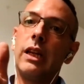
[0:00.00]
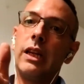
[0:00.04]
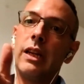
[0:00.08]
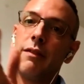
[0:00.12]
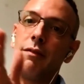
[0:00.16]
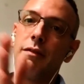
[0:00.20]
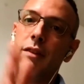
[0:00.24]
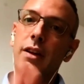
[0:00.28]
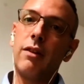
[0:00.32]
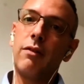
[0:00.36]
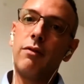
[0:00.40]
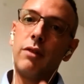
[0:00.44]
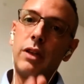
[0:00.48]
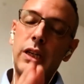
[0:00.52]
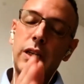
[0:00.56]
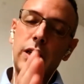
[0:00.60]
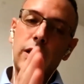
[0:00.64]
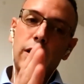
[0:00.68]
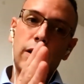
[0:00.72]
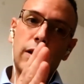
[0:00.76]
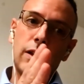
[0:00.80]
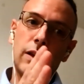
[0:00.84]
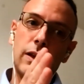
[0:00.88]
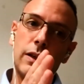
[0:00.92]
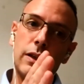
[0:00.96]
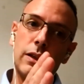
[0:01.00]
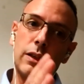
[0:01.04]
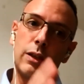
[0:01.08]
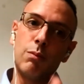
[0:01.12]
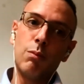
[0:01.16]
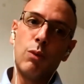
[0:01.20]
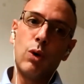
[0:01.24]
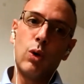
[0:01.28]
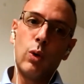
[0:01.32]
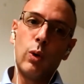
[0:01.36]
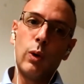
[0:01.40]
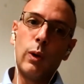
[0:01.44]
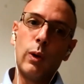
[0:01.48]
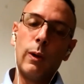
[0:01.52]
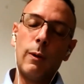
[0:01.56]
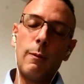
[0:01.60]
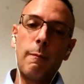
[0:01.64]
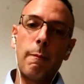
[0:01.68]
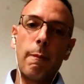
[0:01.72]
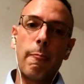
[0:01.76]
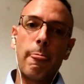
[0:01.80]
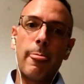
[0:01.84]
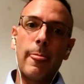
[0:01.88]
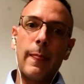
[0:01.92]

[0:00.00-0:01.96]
in a very small